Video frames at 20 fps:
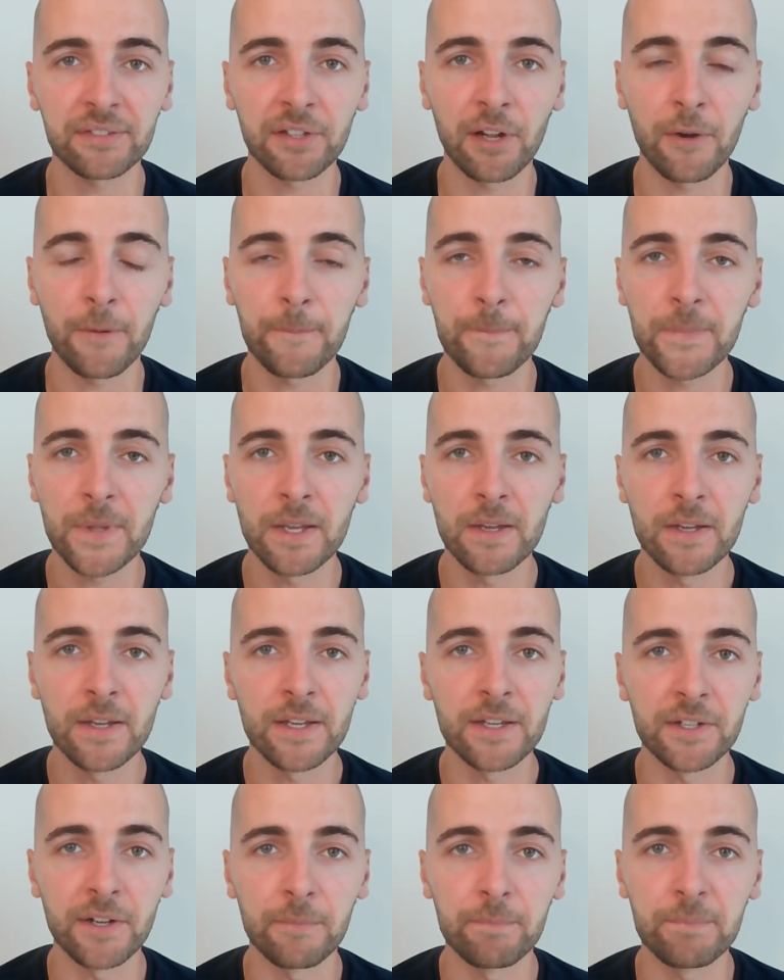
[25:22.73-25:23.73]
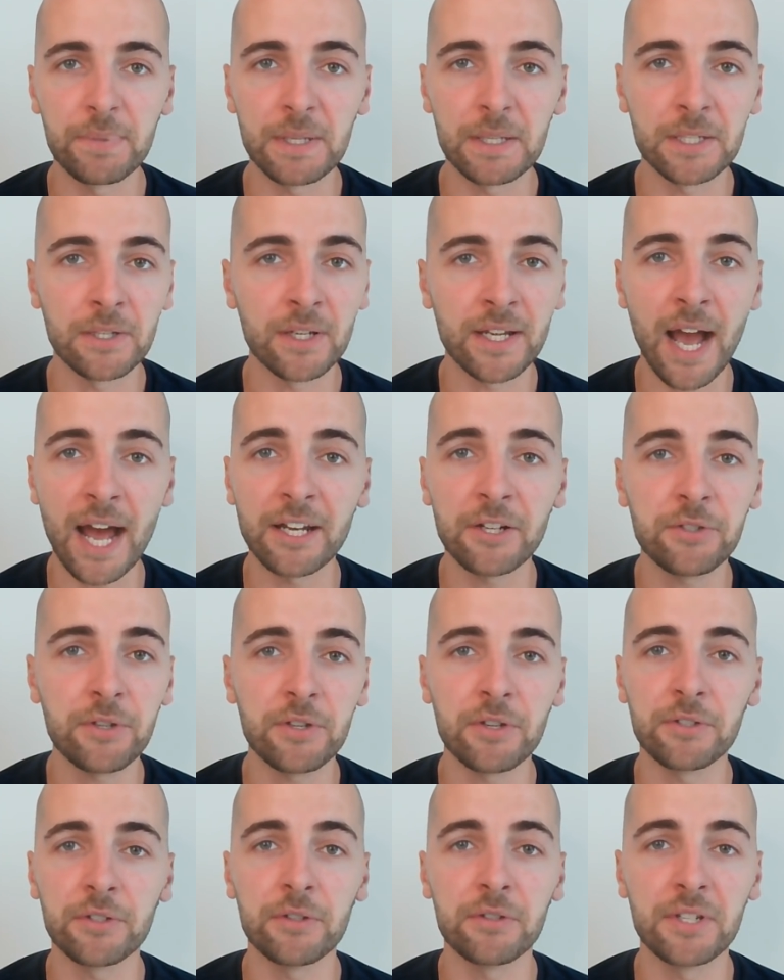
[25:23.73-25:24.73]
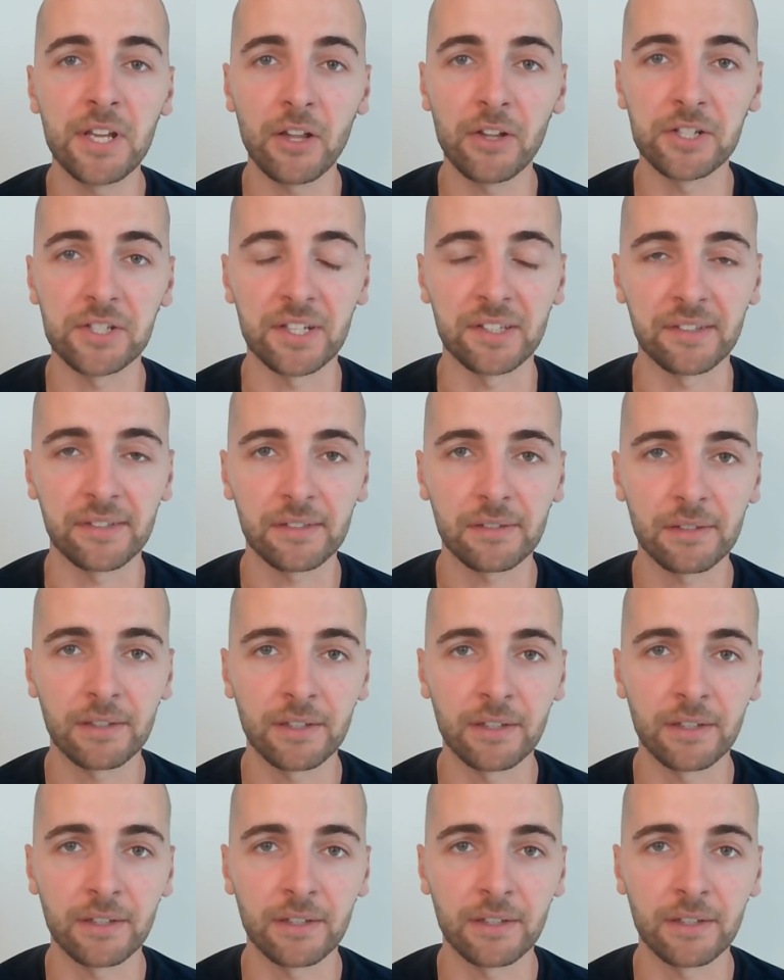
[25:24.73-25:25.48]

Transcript: So, you know, you got to do your due diligence.